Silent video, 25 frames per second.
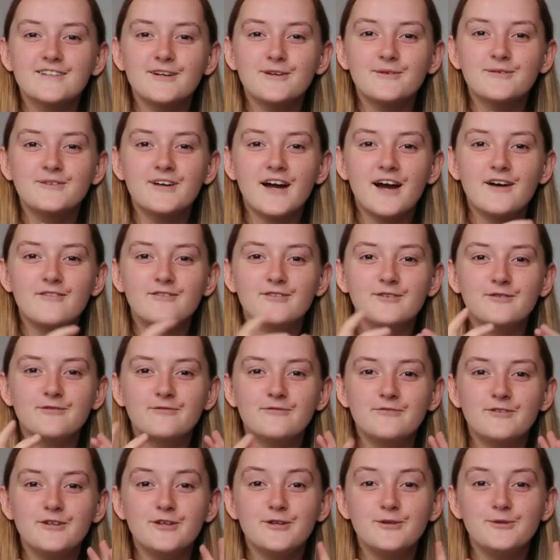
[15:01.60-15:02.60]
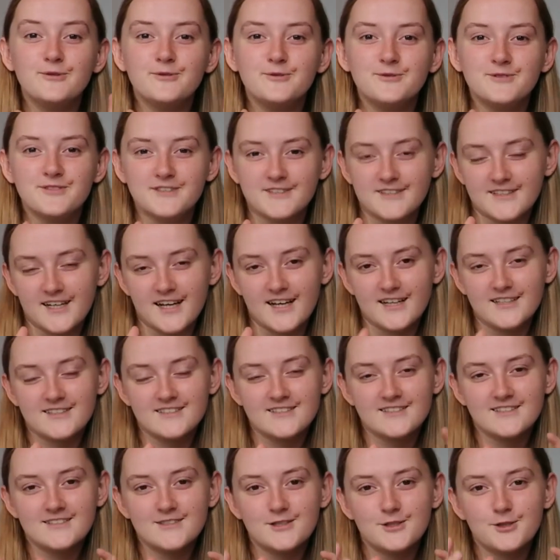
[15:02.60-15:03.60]
don't have enough views
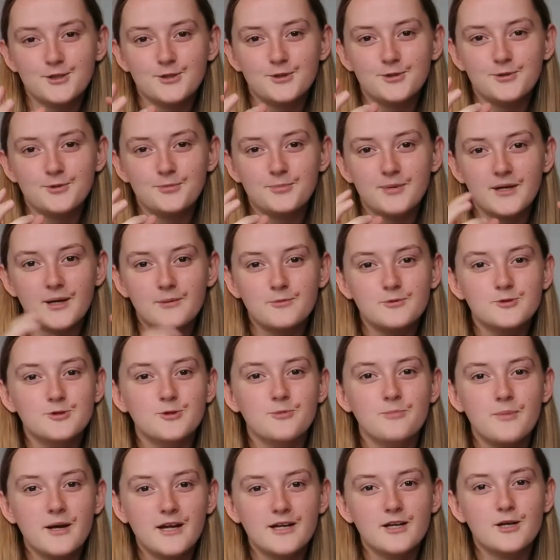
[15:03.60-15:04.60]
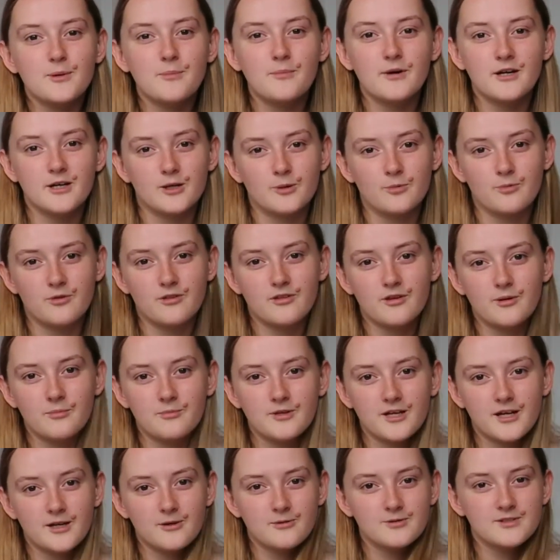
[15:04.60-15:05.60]
yet to be able to make my own
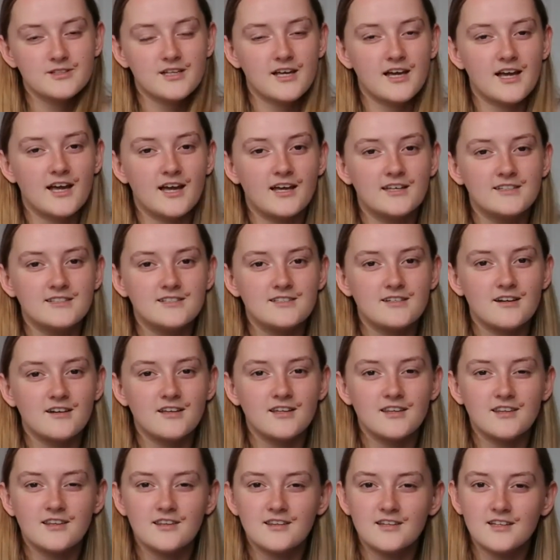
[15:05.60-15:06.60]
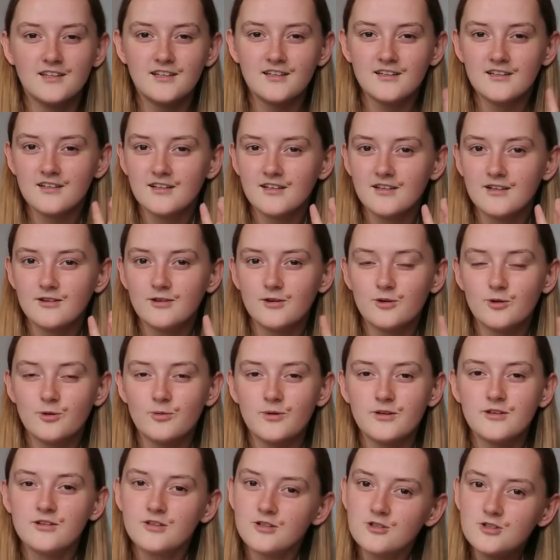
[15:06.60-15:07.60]
thumbnails, and I think that the
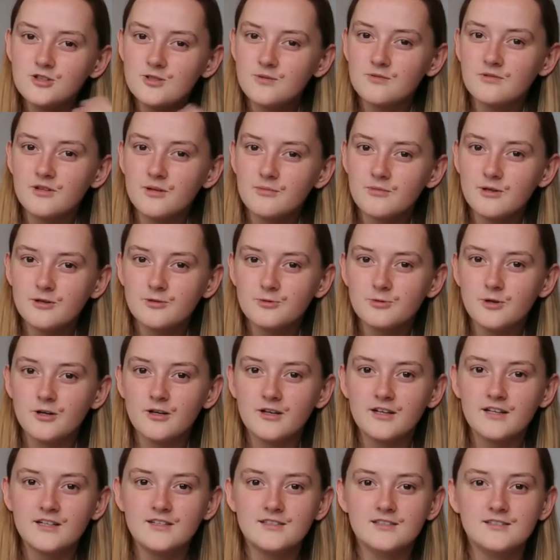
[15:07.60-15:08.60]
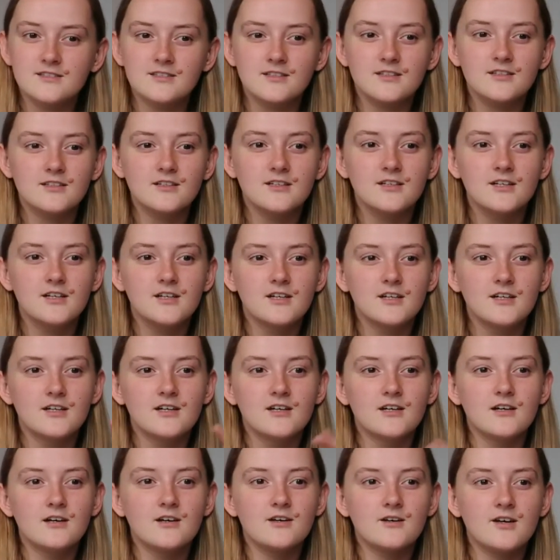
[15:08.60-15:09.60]
way that YouTube thumbnails work is that
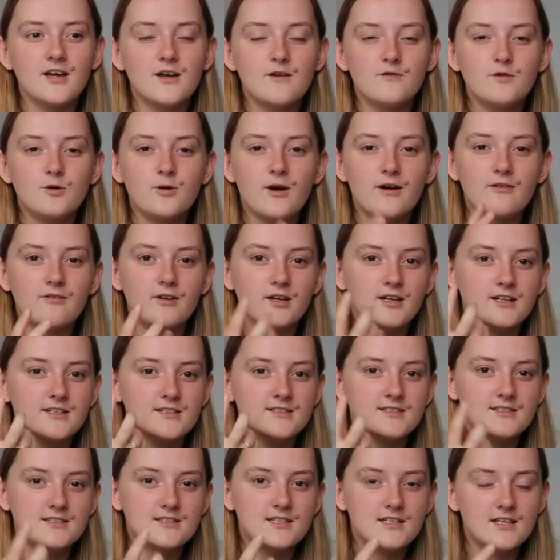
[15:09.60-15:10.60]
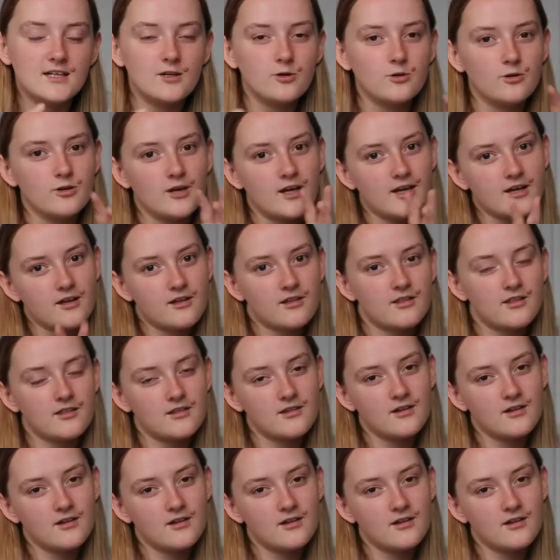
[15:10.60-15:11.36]
if you have like a still or like a